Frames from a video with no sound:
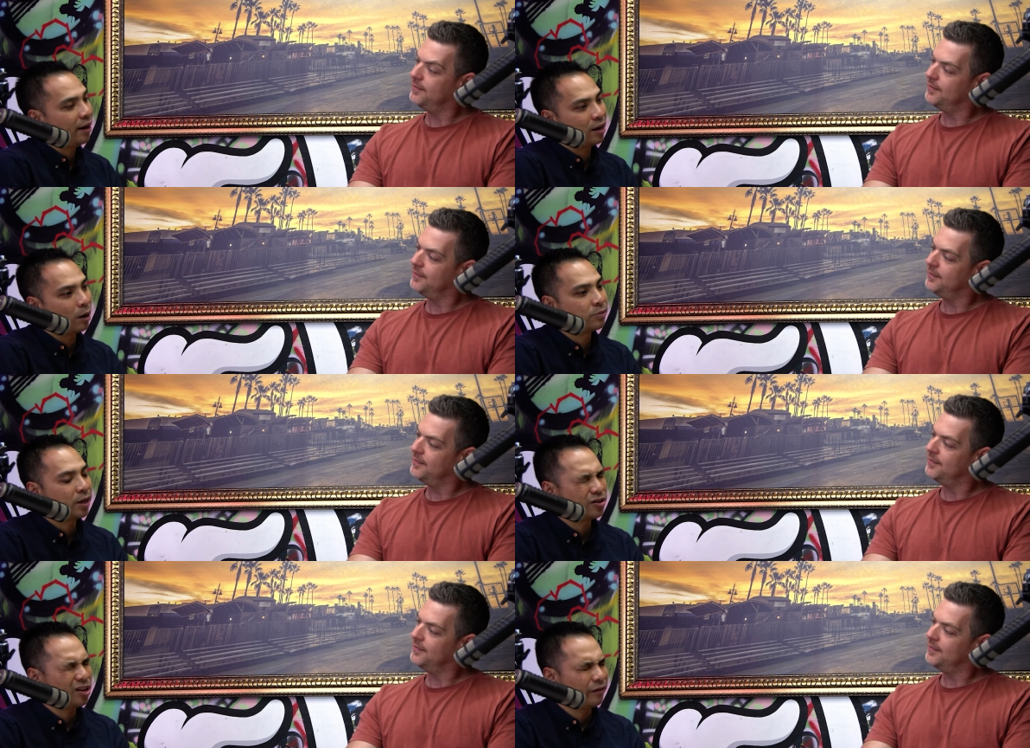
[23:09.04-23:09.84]
Speaker 1: of the day comes
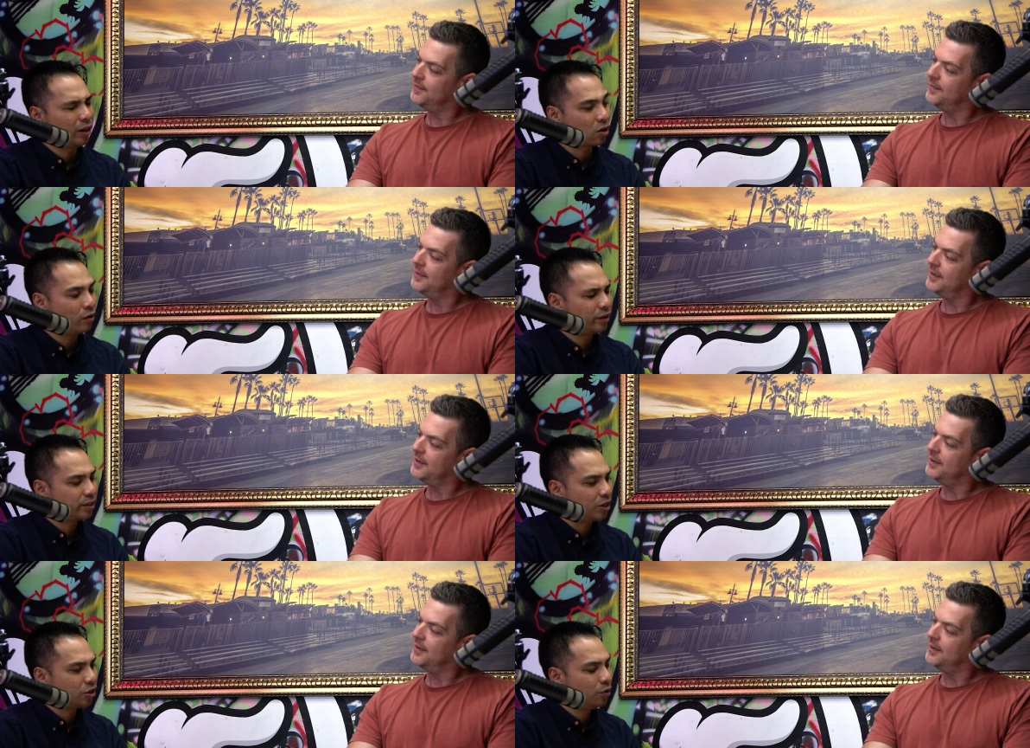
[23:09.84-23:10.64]
down to having that
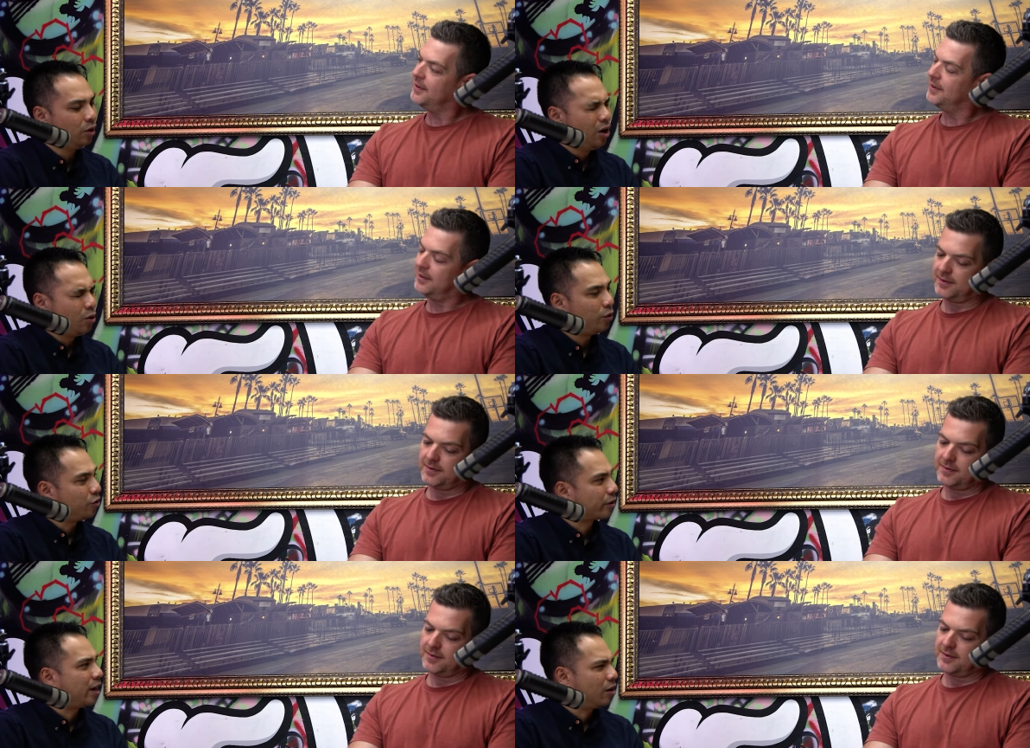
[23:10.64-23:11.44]
conversation
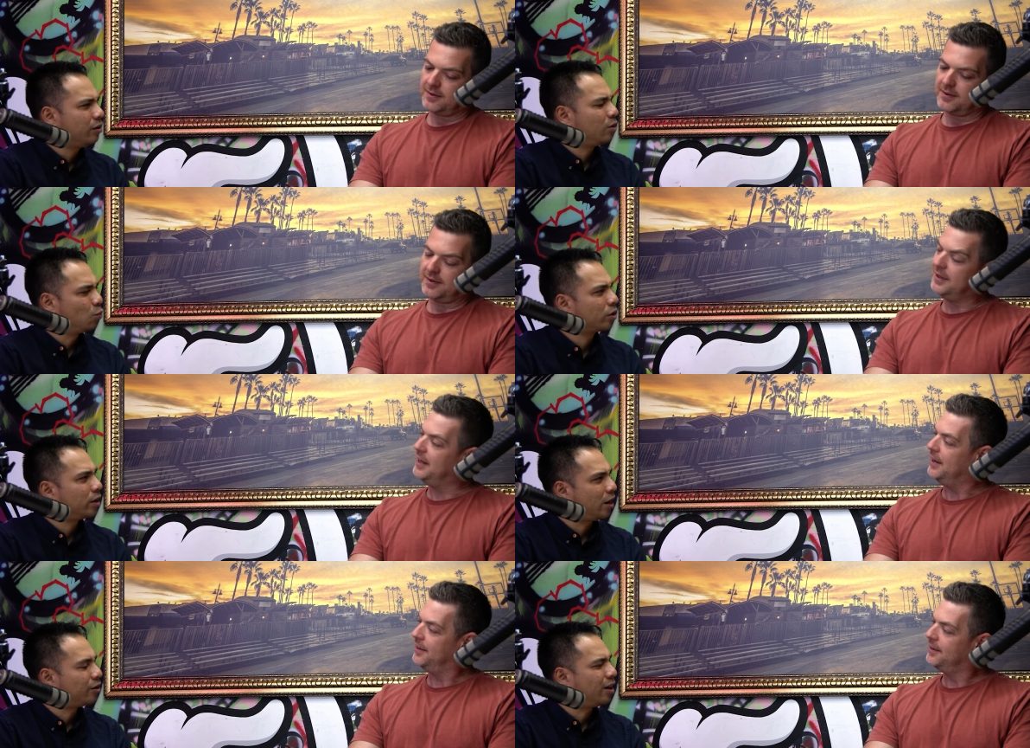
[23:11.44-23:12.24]
with your accountant and
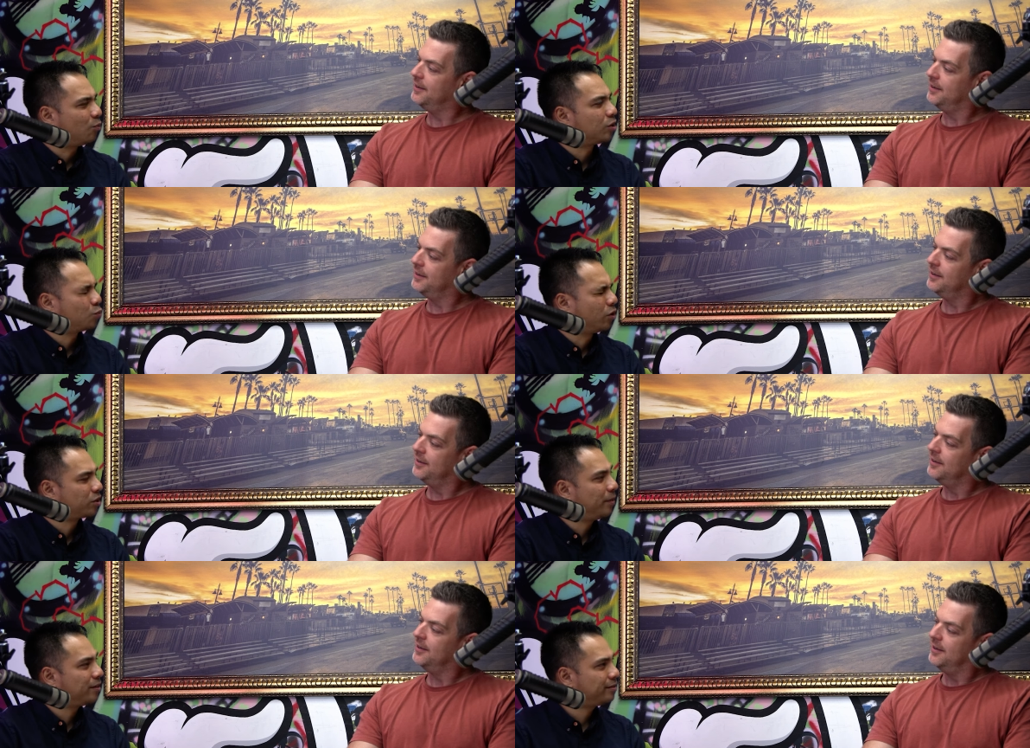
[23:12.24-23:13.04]
working out uh, what
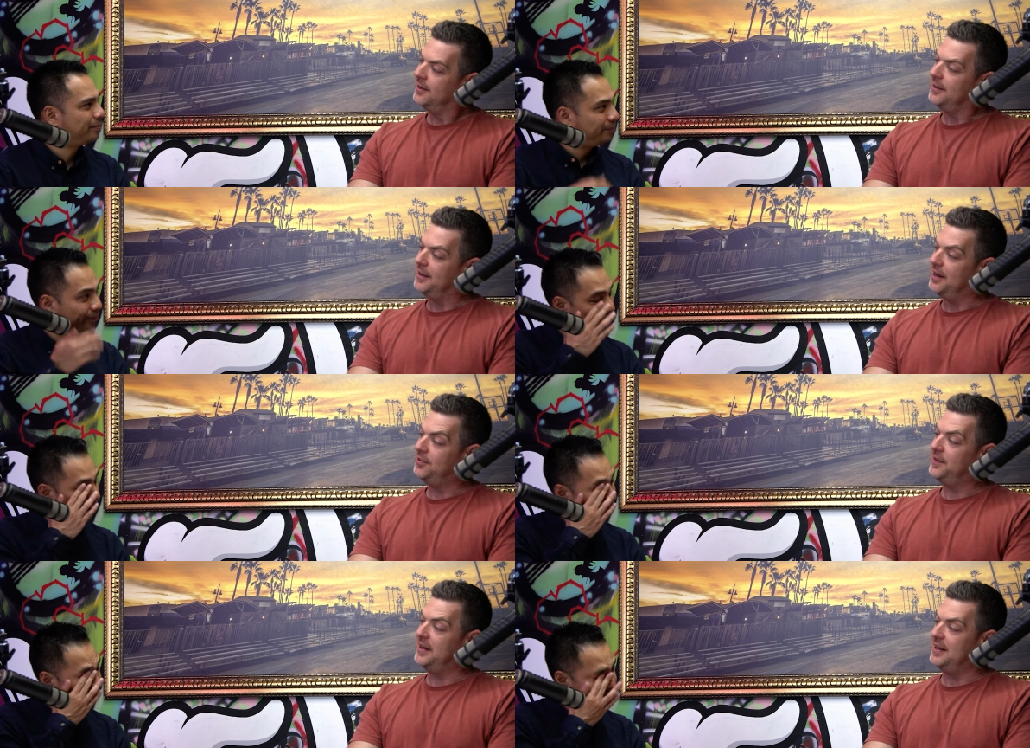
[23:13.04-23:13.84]
works best. Yeah,
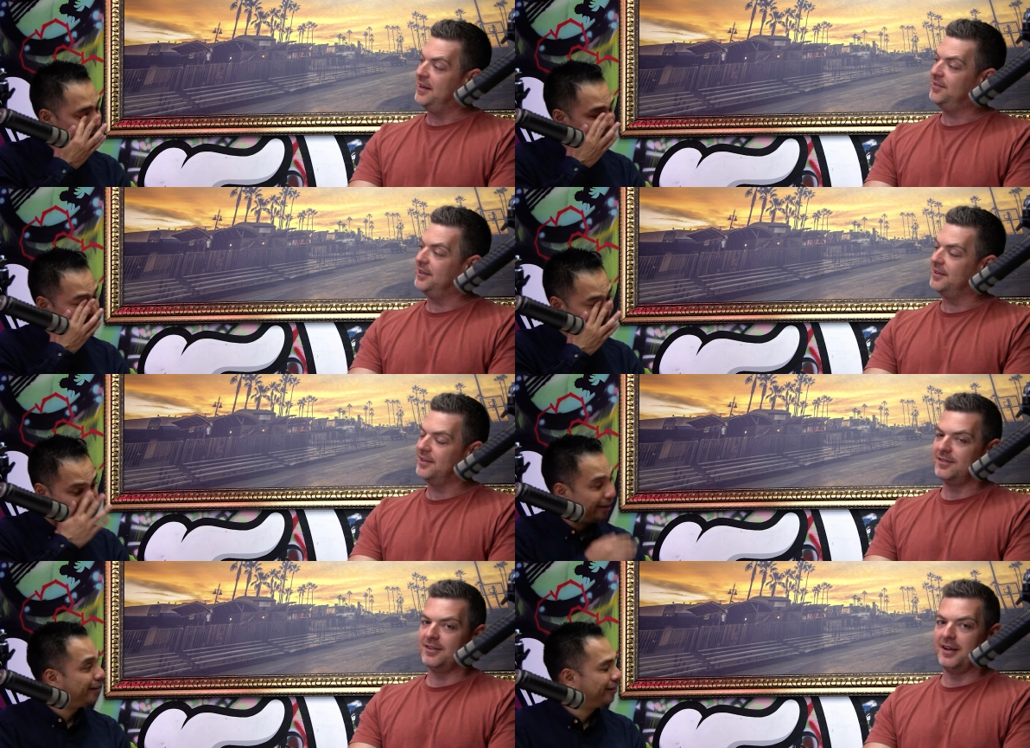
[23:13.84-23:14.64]
that's yeah. fantastic.
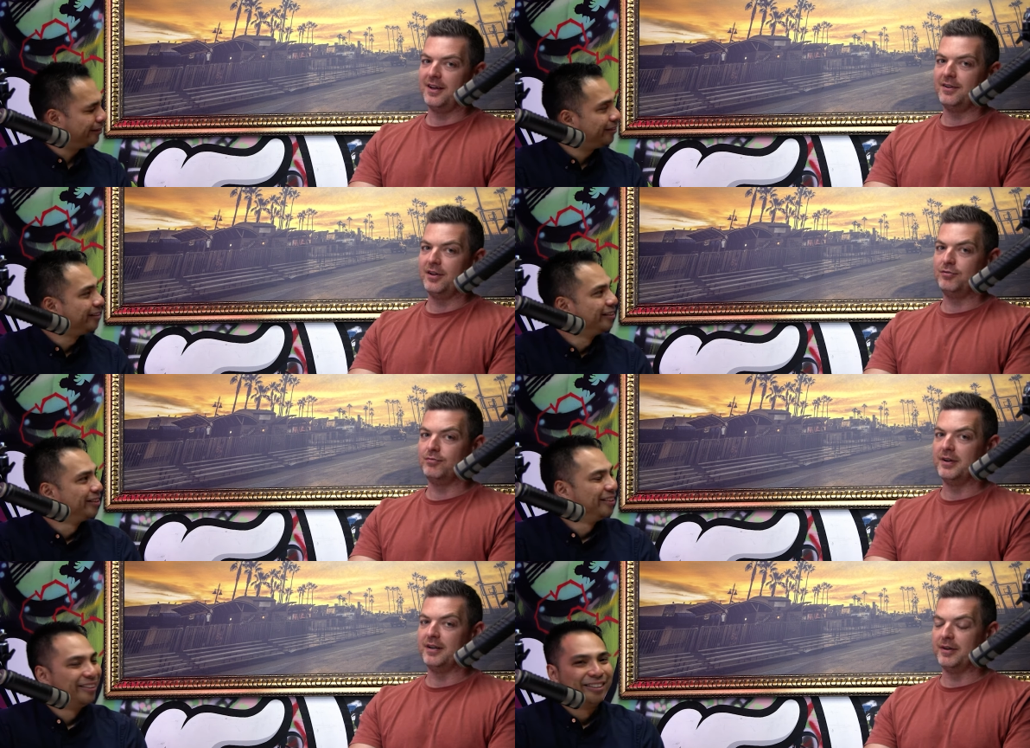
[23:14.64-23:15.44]
That's uh,
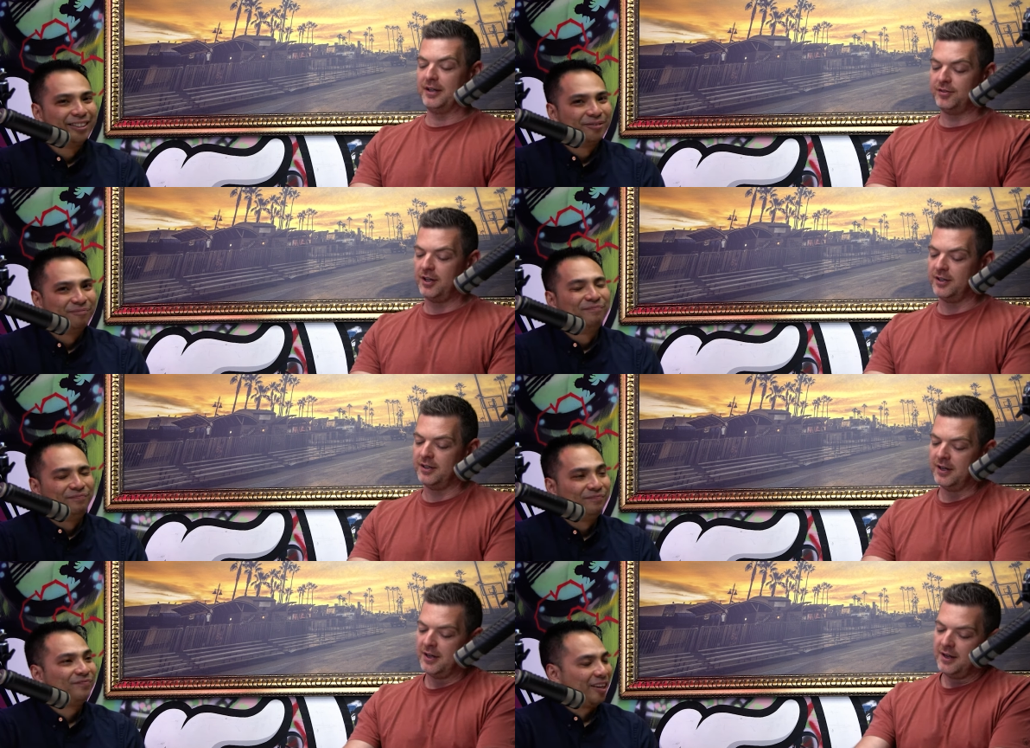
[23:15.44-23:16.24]
Speaker 2: that's really really
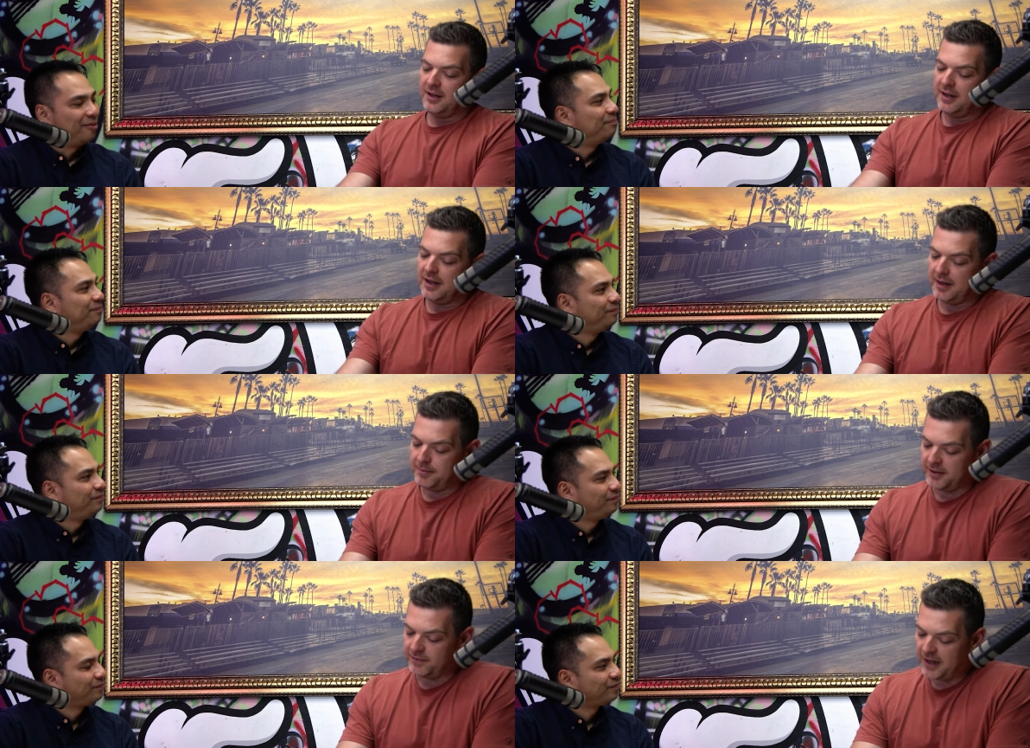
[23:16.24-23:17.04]
solid. Yeah.
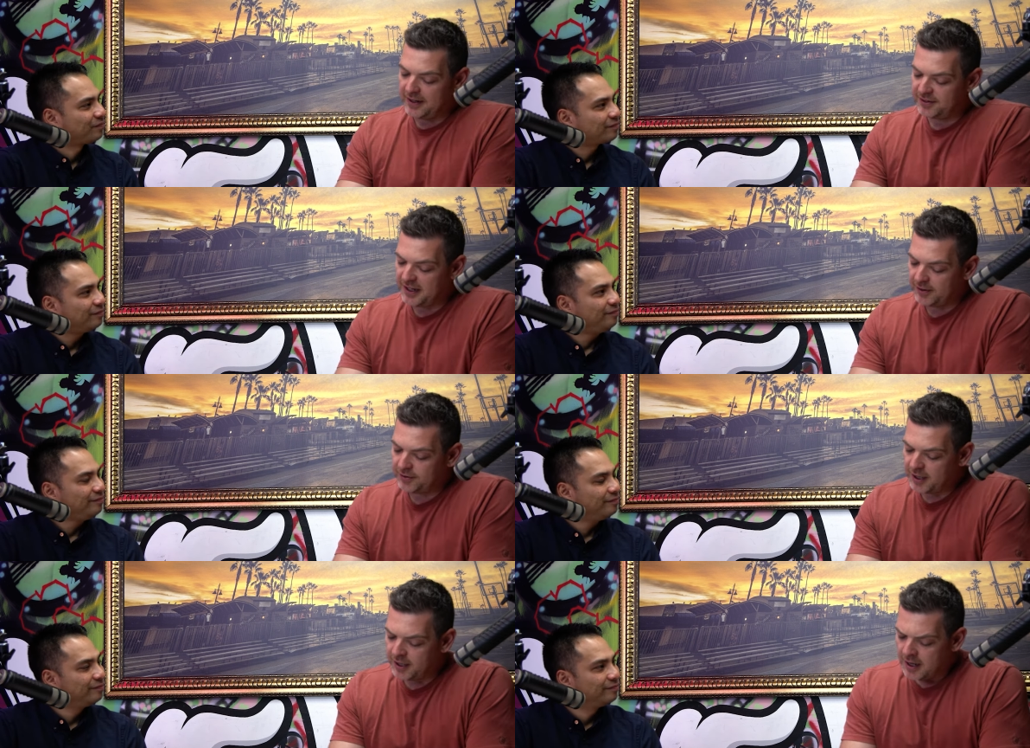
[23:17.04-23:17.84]
Um, advice there.
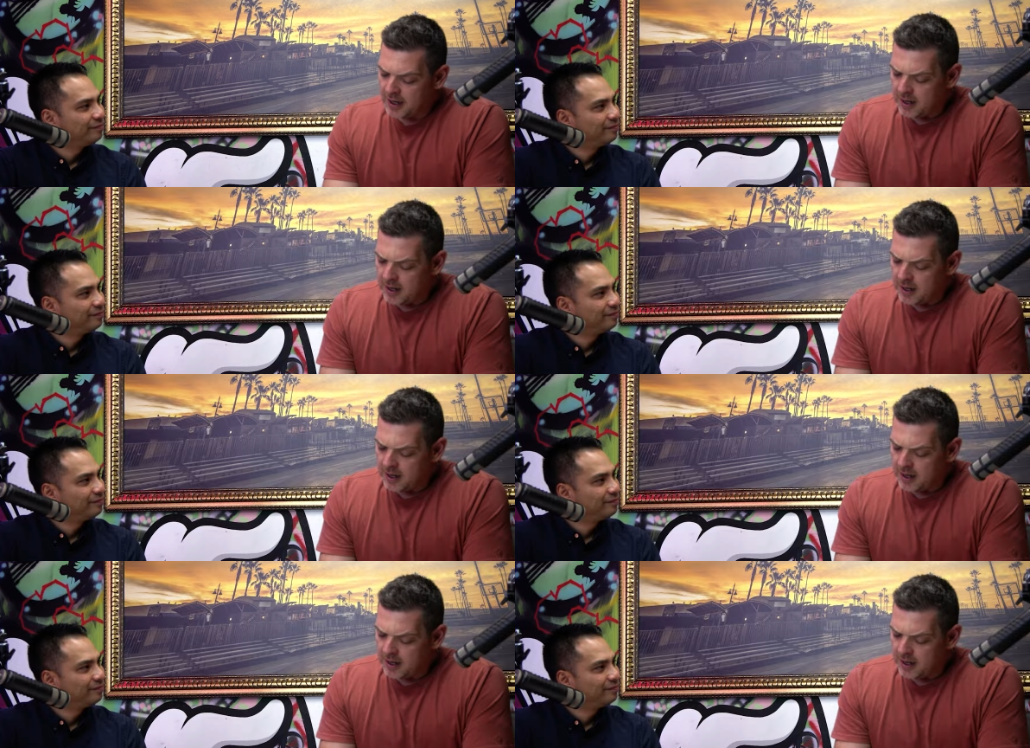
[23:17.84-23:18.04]
So